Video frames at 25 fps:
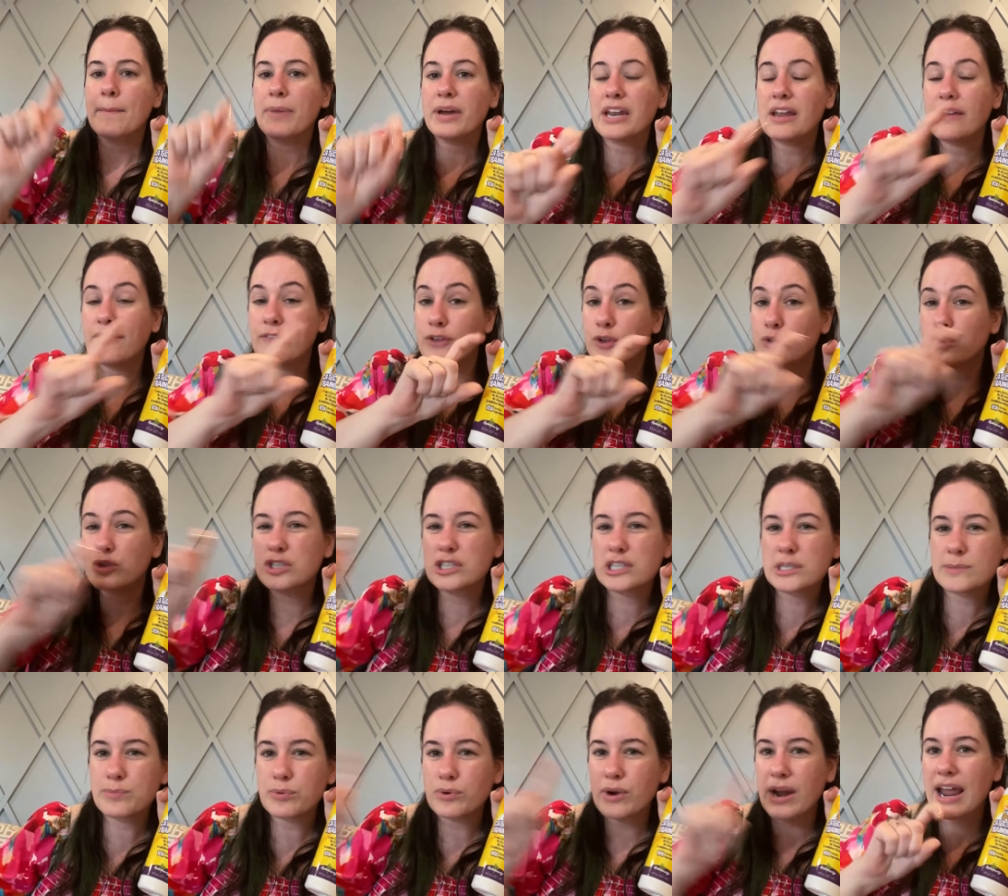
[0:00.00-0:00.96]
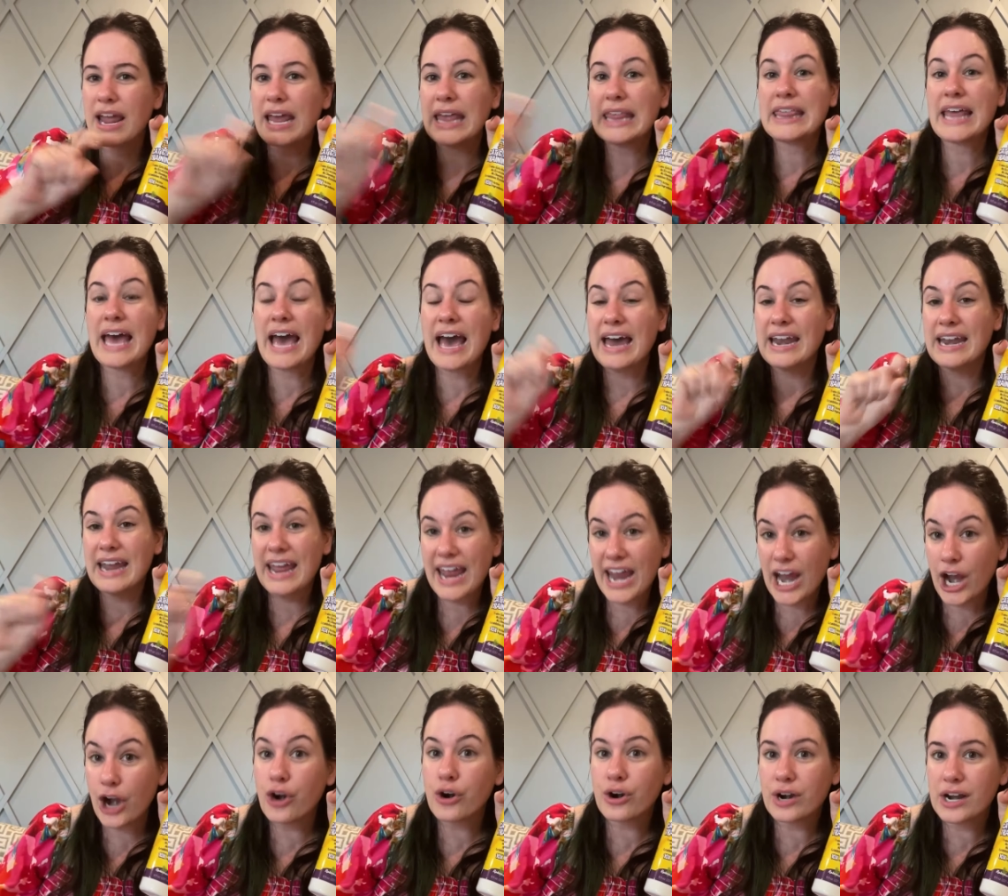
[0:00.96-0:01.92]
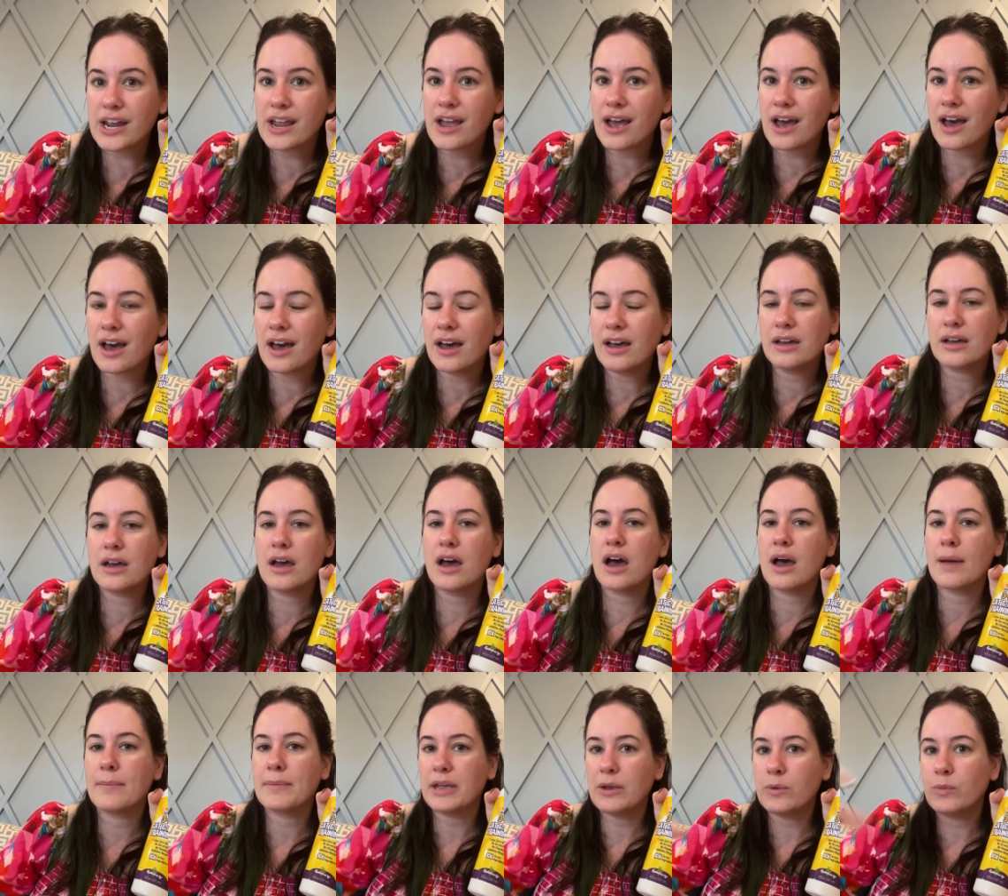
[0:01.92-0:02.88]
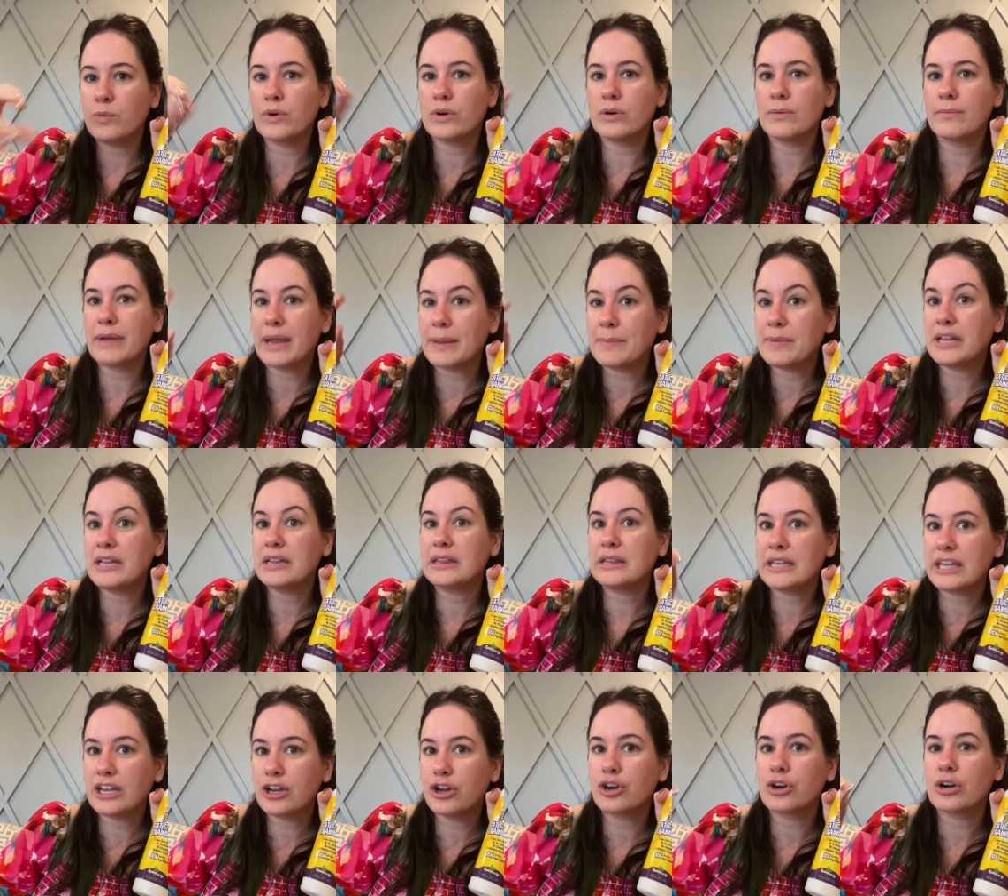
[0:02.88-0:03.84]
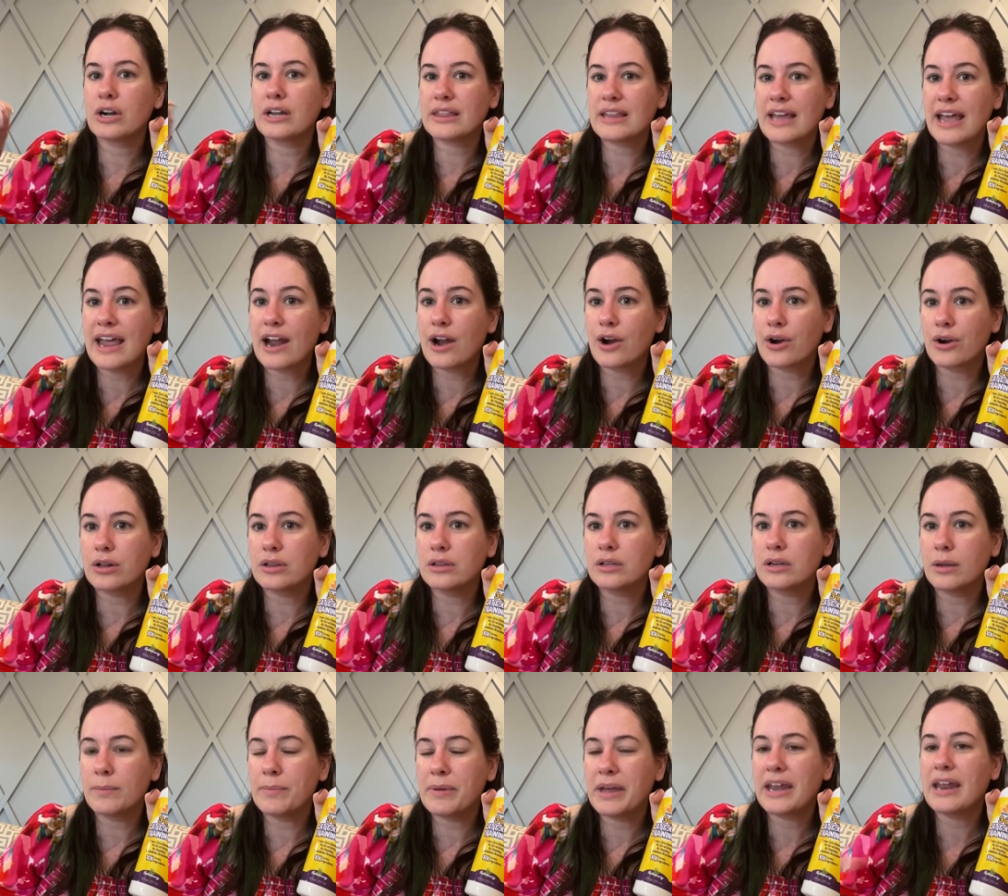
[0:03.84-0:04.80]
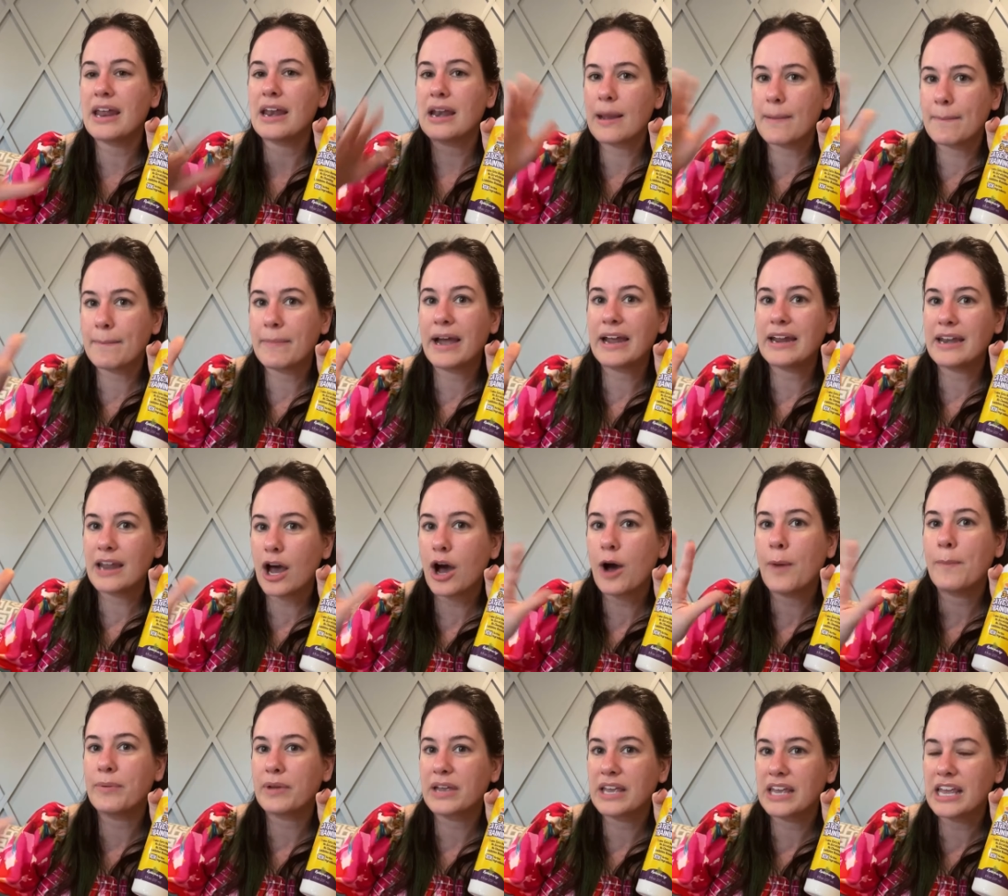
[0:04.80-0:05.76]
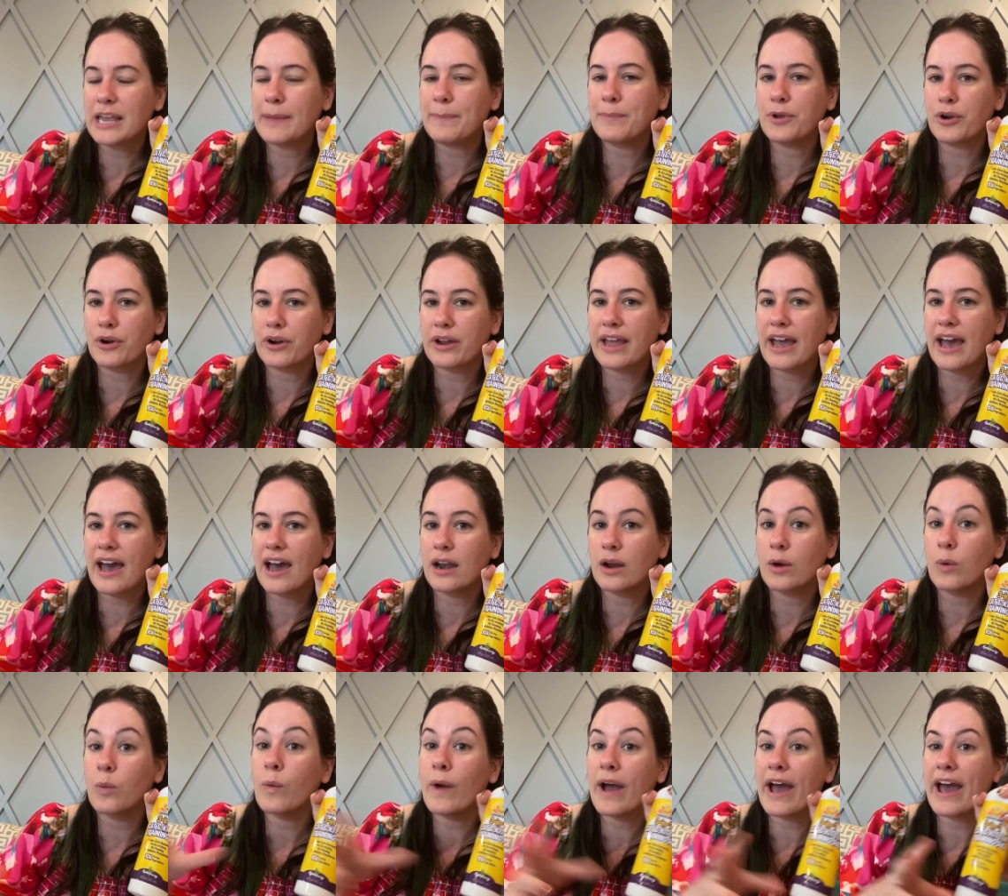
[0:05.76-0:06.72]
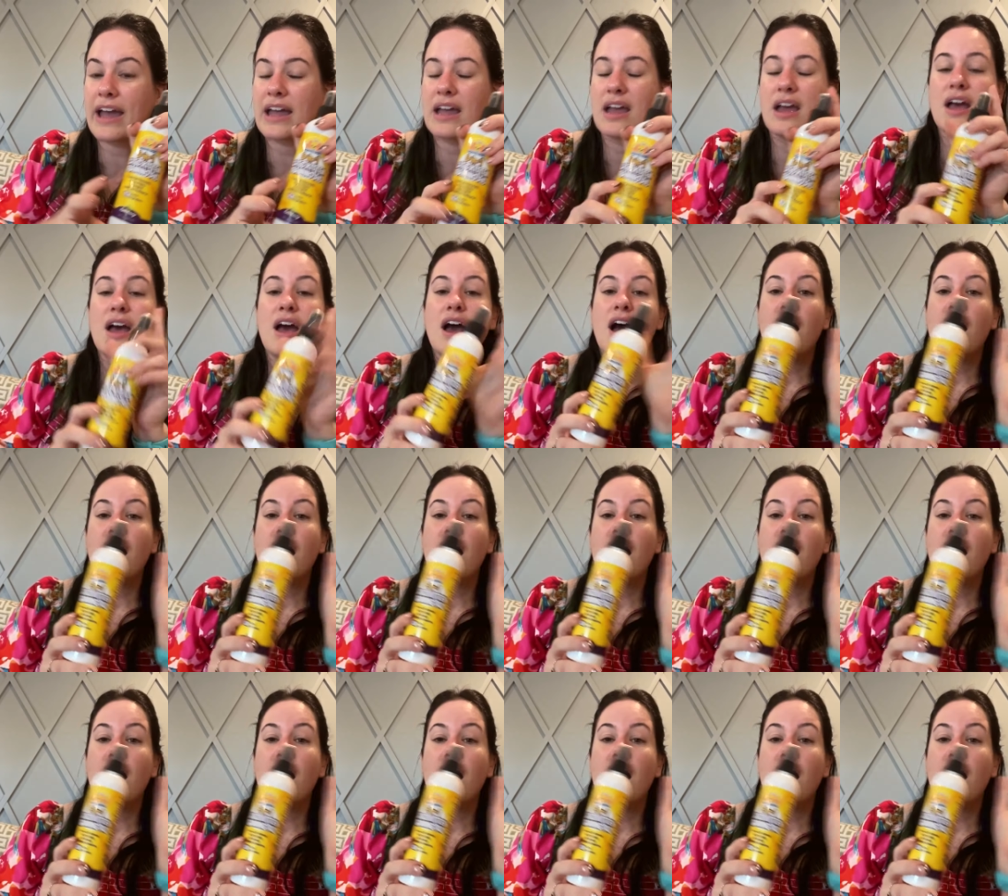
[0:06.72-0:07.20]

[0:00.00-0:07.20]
but if you spray that area, um, it will maybe linger in the air a little bit and it might help keep your cat away.